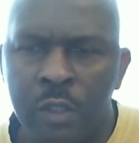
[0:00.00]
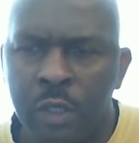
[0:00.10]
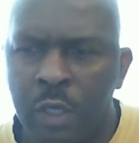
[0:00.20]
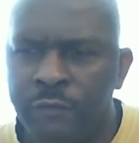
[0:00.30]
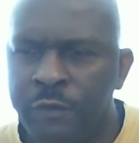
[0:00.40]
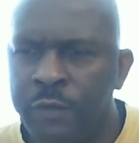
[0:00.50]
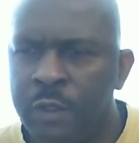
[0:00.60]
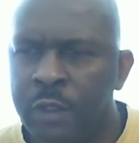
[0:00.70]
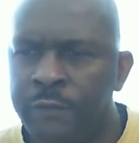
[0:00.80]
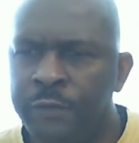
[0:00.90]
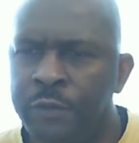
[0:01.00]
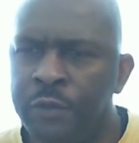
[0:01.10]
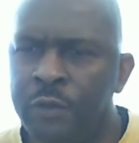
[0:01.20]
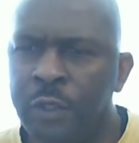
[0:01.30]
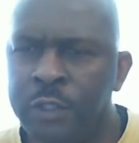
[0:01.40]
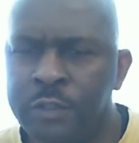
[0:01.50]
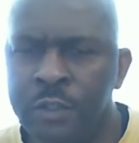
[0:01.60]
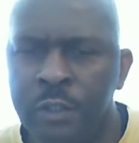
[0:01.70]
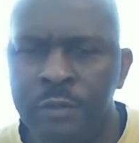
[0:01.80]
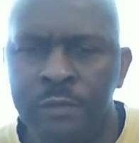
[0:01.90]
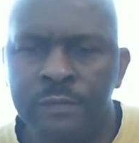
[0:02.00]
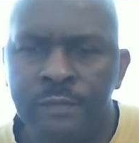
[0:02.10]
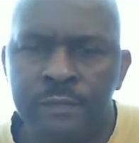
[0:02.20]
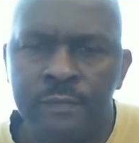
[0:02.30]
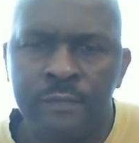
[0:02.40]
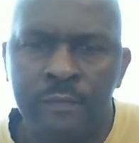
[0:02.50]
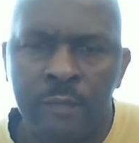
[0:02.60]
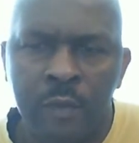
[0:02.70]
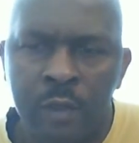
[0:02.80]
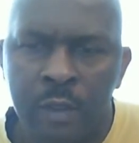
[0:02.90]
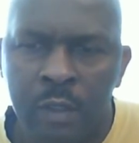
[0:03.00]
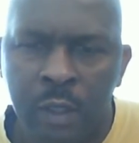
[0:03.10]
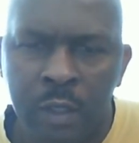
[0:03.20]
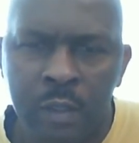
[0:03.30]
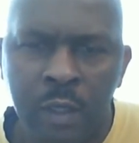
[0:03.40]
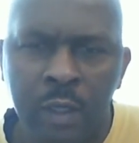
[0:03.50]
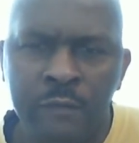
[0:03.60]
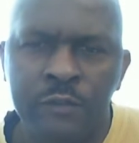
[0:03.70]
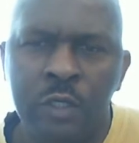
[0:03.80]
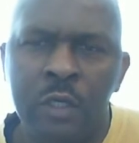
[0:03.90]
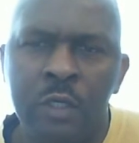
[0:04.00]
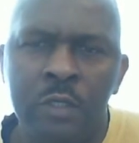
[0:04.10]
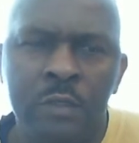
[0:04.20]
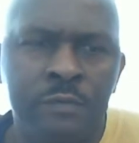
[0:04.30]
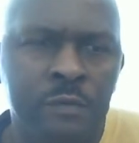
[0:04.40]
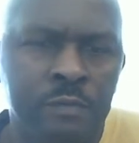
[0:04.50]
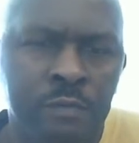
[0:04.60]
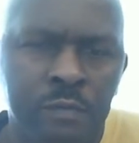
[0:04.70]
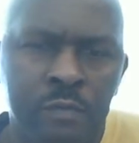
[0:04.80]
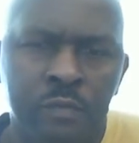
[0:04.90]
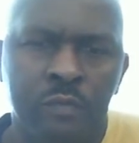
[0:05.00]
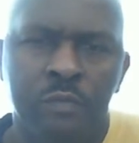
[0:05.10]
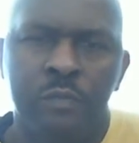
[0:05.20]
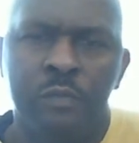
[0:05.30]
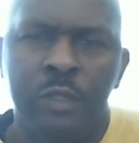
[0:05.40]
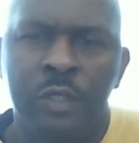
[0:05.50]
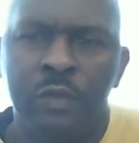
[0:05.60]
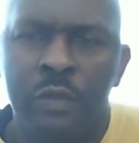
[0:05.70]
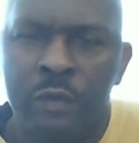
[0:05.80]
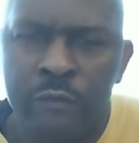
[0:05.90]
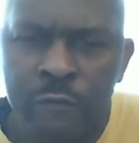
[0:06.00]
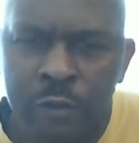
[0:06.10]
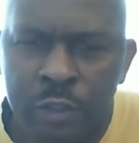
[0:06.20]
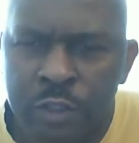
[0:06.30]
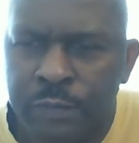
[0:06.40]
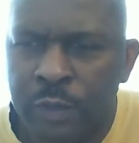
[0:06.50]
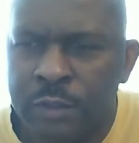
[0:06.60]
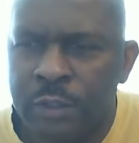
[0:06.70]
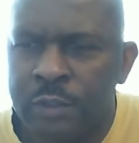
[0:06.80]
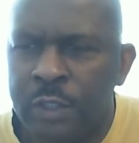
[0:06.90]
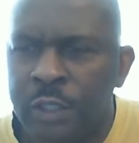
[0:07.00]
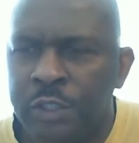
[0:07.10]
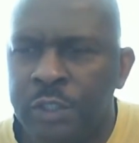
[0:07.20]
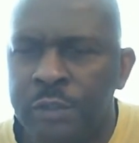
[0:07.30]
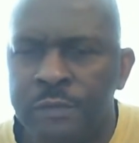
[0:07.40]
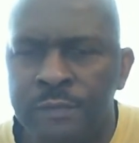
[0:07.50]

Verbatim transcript: every one of you listening and I have joined me for this presentation.